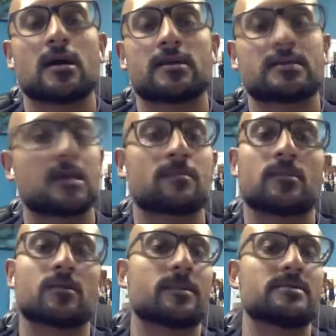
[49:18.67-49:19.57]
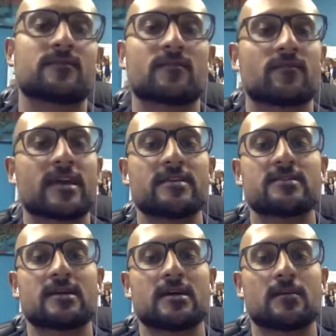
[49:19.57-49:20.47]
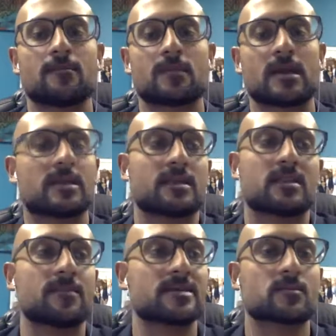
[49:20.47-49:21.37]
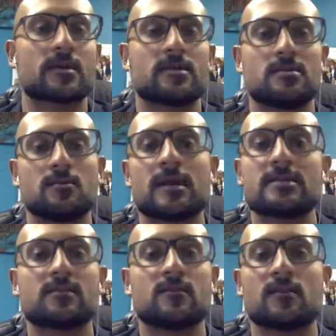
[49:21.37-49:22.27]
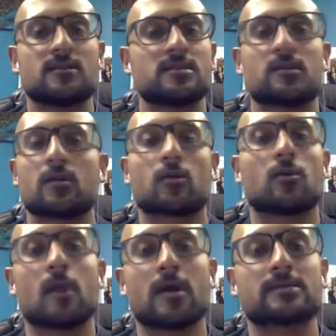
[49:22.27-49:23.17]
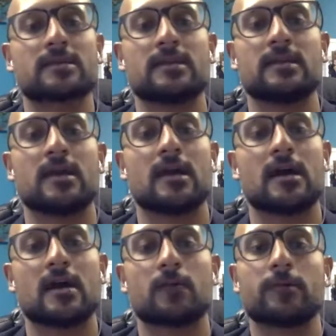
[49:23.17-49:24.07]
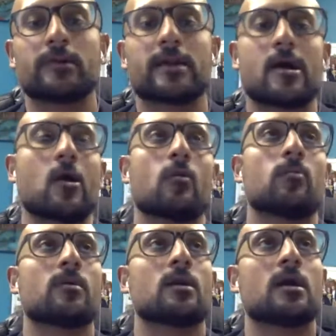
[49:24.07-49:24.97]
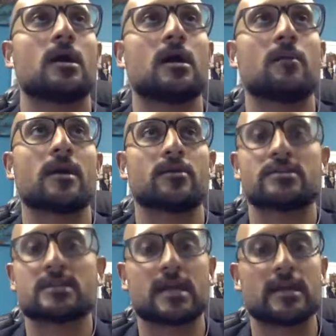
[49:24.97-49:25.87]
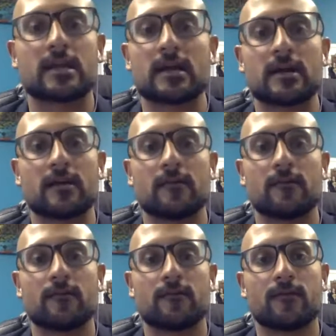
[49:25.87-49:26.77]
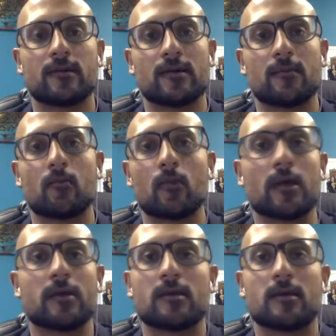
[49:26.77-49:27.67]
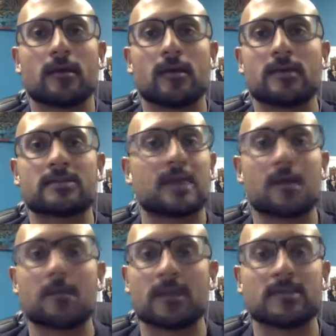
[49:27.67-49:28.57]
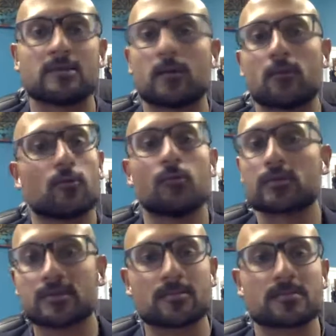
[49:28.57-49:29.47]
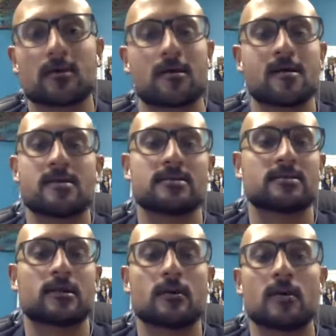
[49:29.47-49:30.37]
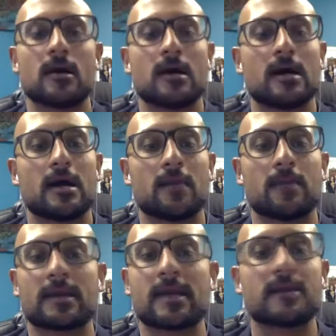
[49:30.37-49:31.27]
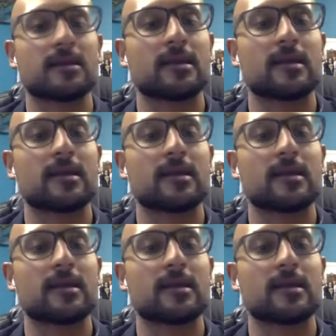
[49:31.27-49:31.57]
Islam, learn about different faiths. I think the best way to do that is if you can visit your local mosque and really help understand kind of what Islam is and who Muslims are. And so, again,